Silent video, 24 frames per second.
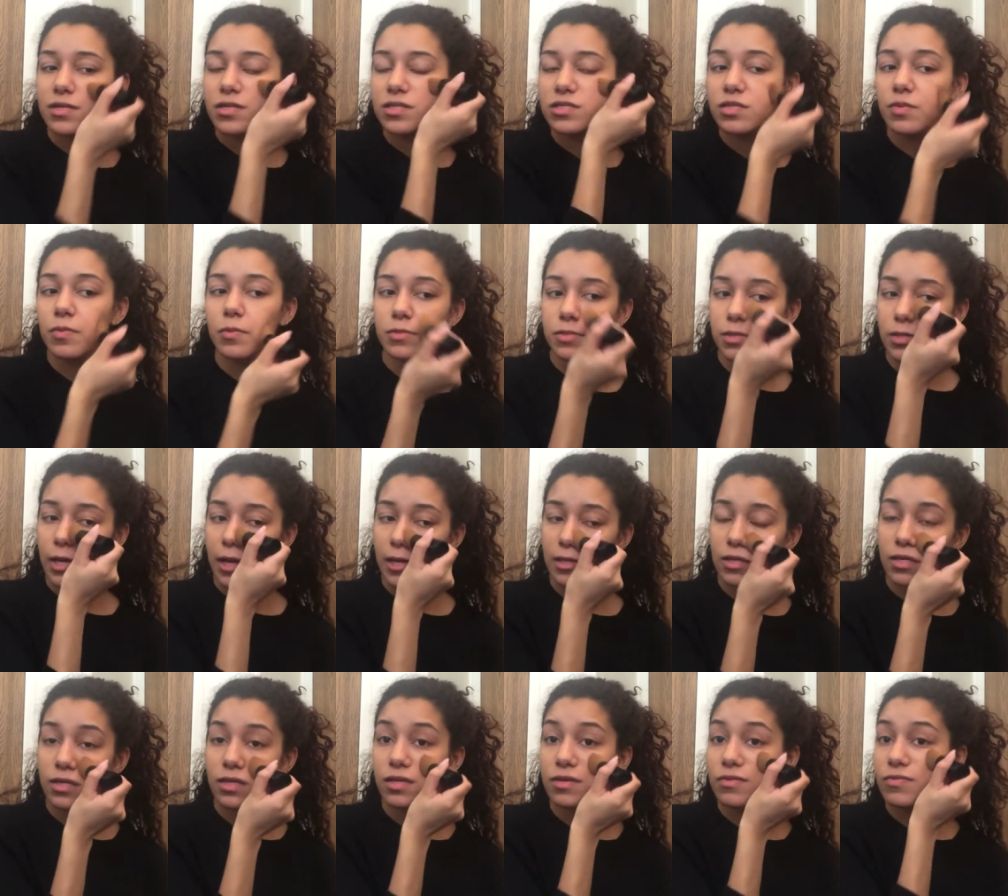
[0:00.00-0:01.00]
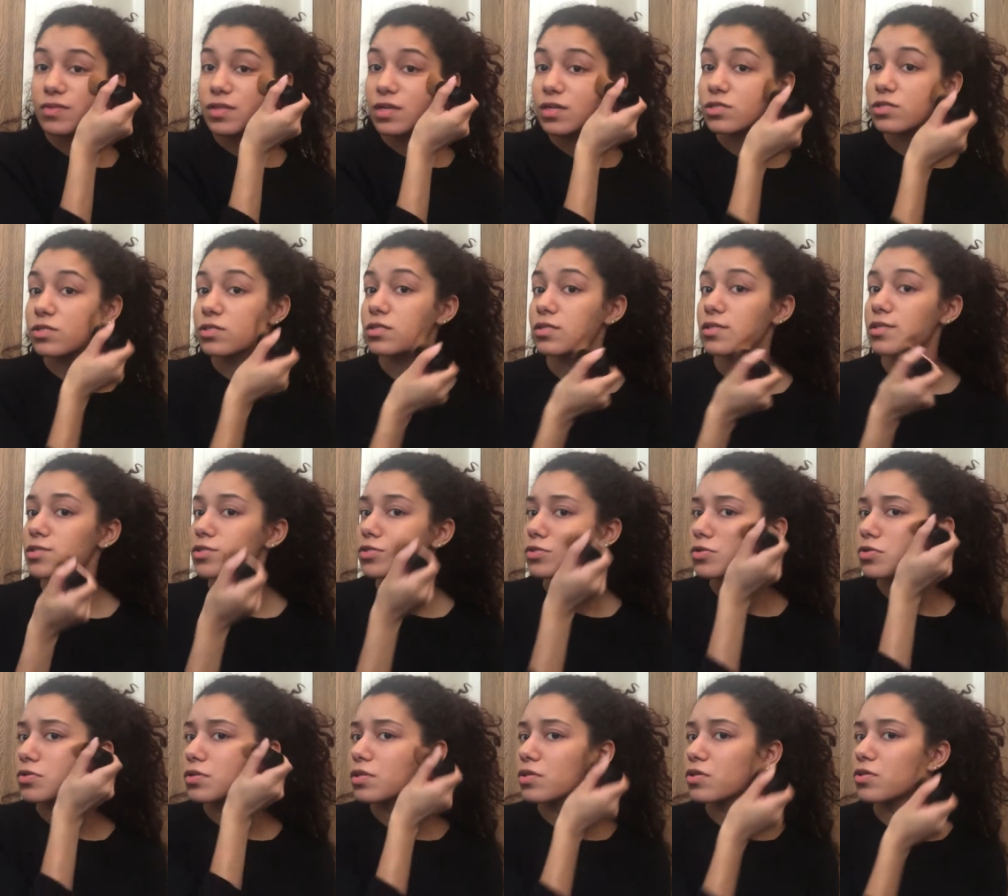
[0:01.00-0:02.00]
It's supposed to kind of even out your skin
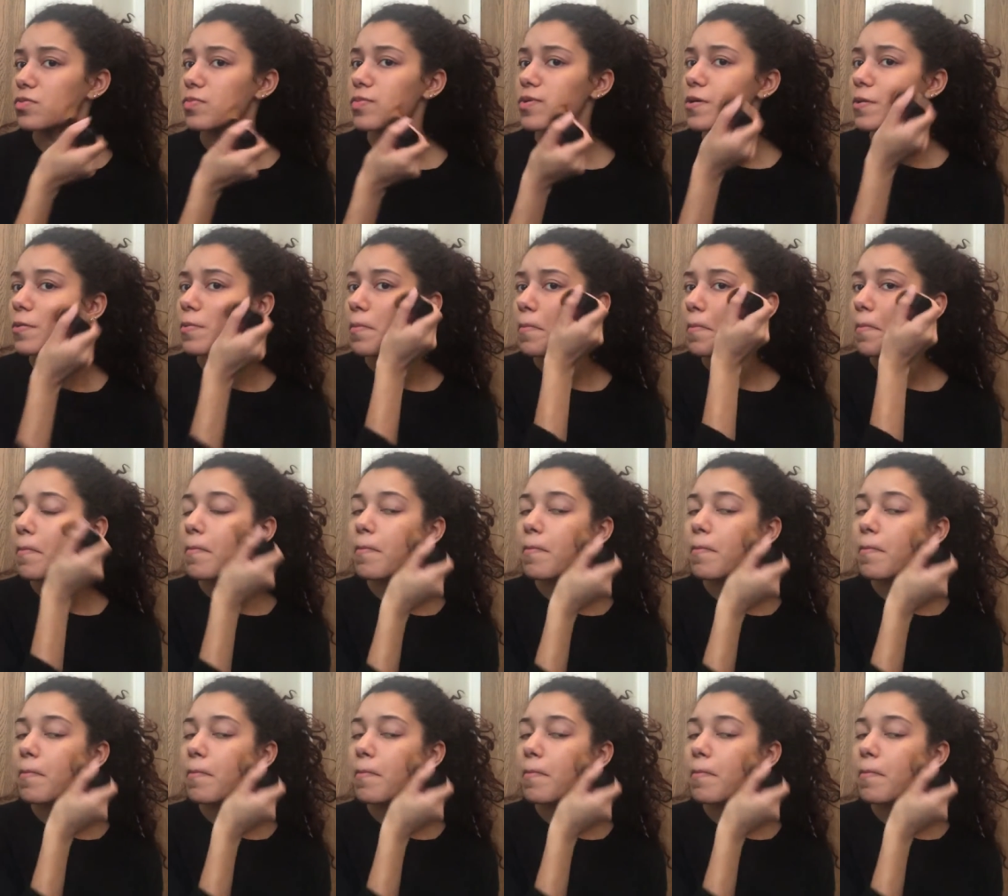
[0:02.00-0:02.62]
tone a little bit.